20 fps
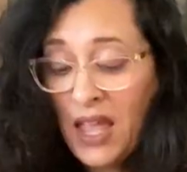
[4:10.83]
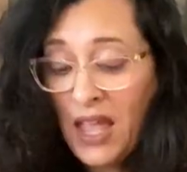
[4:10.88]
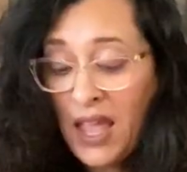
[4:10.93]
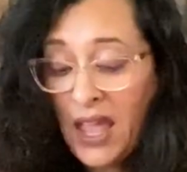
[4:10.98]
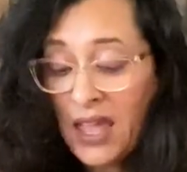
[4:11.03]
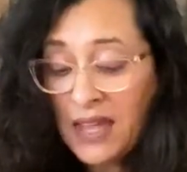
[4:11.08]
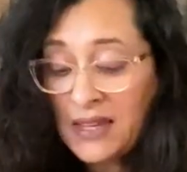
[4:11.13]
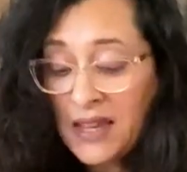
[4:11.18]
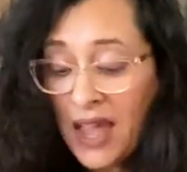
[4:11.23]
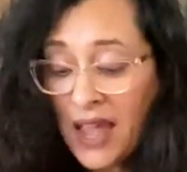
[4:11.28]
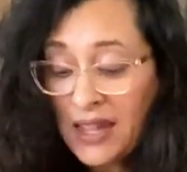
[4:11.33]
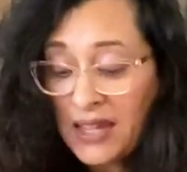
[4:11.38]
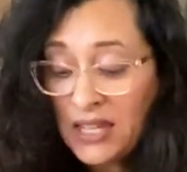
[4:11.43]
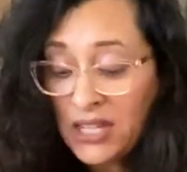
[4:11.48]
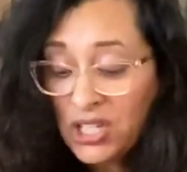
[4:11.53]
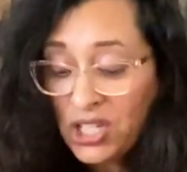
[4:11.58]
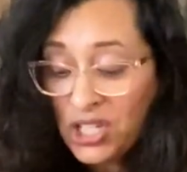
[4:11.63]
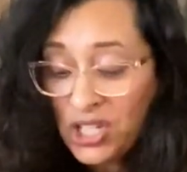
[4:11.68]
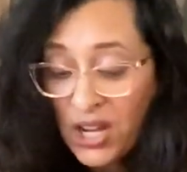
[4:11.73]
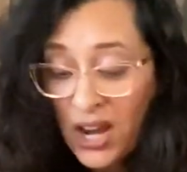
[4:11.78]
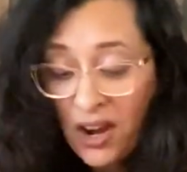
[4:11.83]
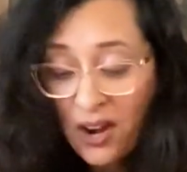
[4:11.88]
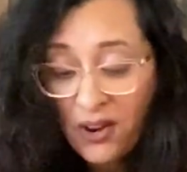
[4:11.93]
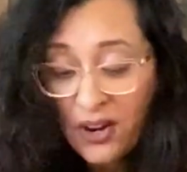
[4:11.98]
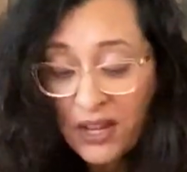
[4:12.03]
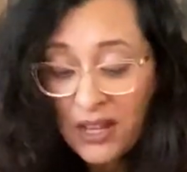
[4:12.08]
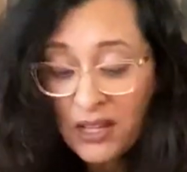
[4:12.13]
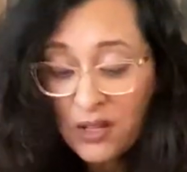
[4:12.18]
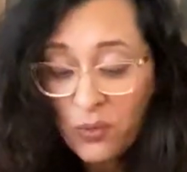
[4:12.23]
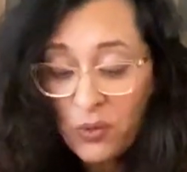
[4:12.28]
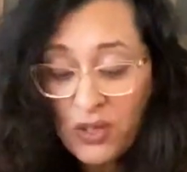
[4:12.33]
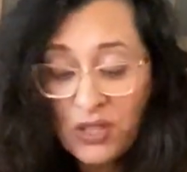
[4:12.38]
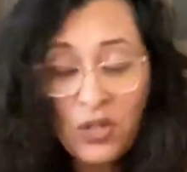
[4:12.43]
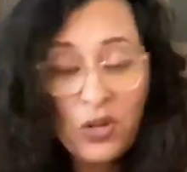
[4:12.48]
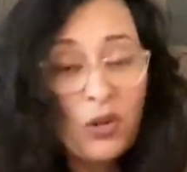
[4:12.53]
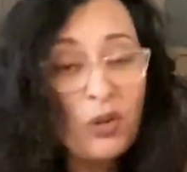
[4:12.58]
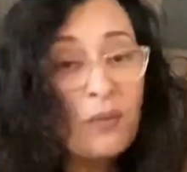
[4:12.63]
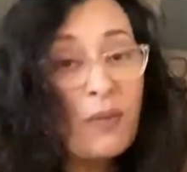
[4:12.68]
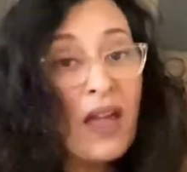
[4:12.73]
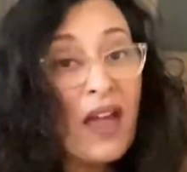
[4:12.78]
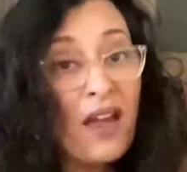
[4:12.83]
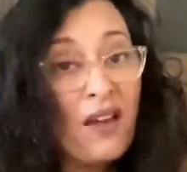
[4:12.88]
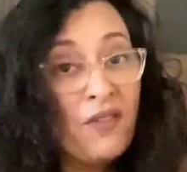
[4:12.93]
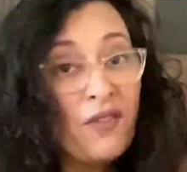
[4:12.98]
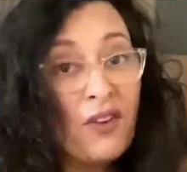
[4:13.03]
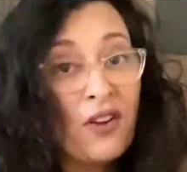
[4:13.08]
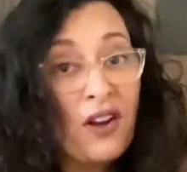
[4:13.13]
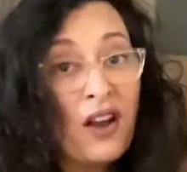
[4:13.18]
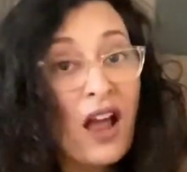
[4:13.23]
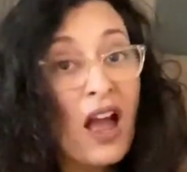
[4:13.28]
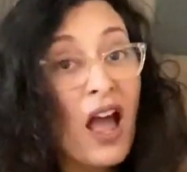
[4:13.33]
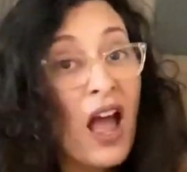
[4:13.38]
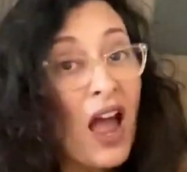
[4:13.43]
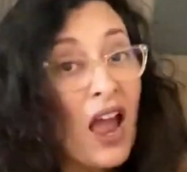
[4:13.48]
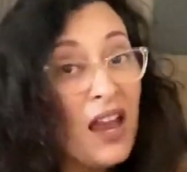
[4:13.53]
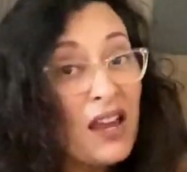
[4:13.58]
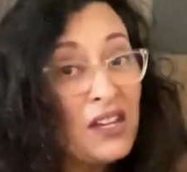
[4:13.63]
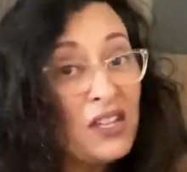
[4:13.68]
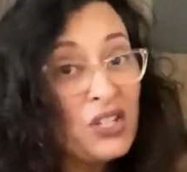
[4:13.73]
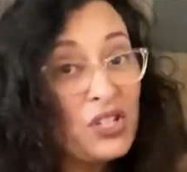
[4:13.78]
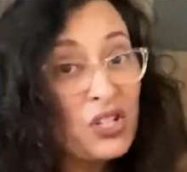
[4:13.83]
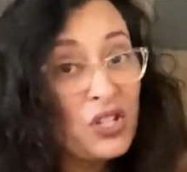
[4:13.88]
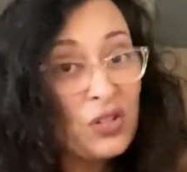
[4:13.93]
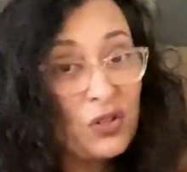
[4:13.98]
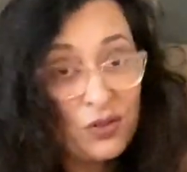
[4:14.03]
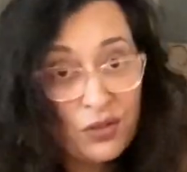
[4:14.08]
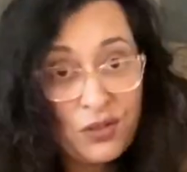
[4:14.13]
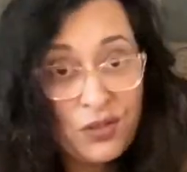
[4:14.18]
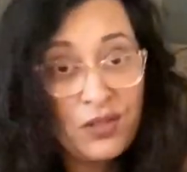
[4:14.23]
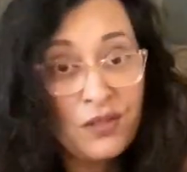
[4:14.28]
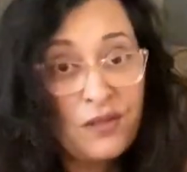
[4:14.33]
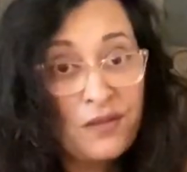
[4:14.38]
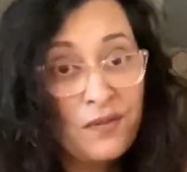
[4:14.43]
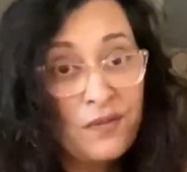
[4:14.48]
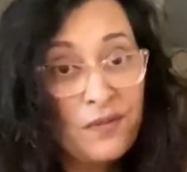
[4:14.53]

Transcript: and I can share it with whomever I choose.